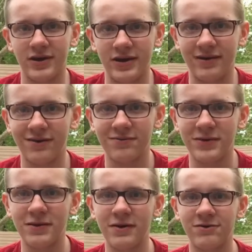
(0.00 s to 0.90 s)
He tells
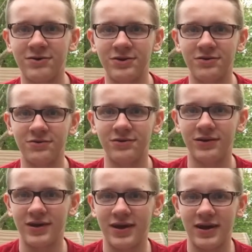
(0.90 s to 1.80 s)
Mia about June
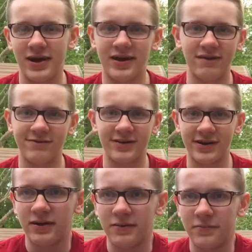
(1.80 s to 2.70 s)
and
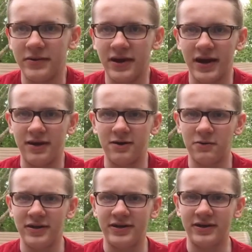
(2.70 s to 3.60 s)
everything. Mia had no
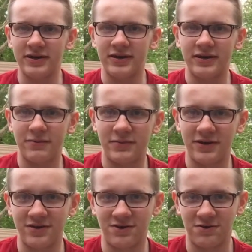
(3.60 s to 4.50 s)
idea
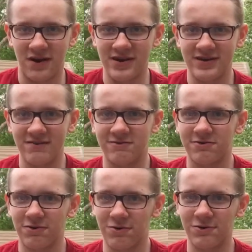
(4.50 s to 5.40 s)
because Grace never
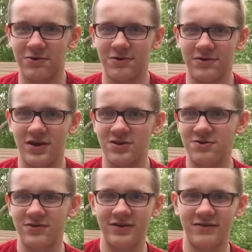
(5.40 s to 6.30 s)
told her that
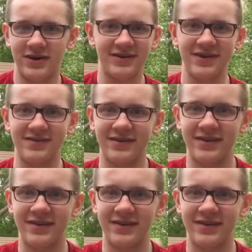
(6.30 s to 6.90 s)
June even existed.